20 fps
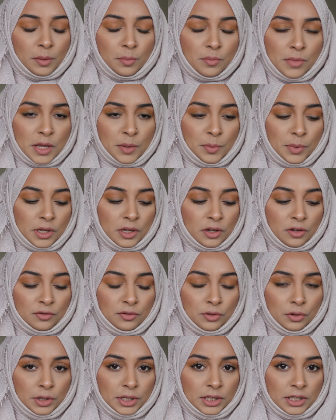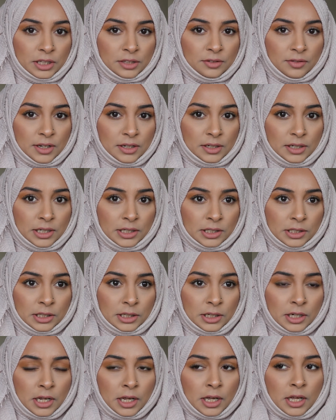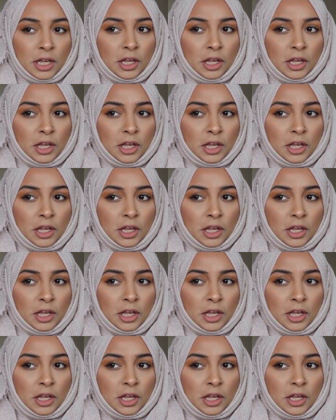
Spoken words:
maybe avoid this foundation.